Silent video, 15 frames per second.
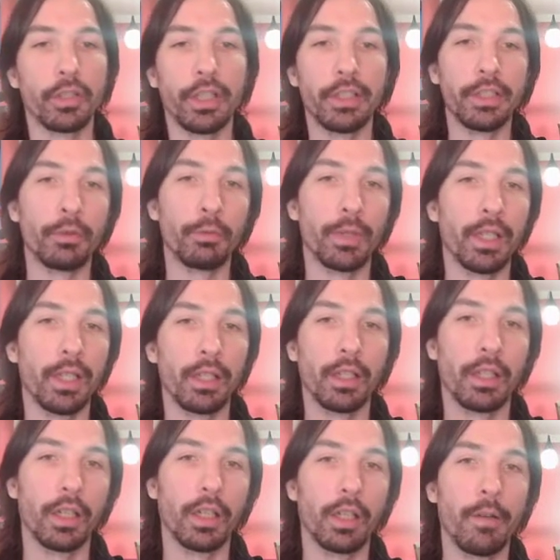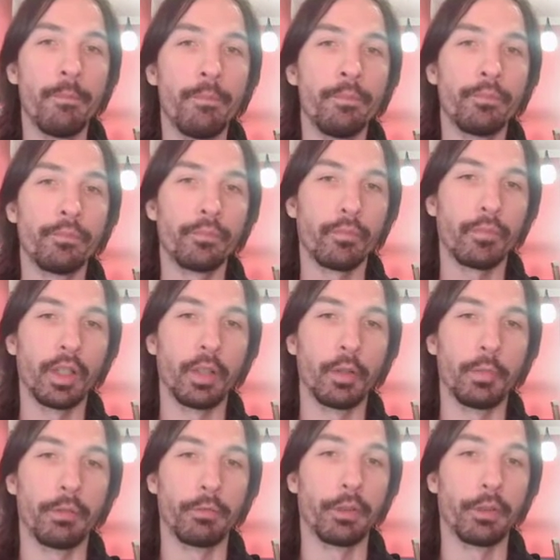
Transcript: then it will be very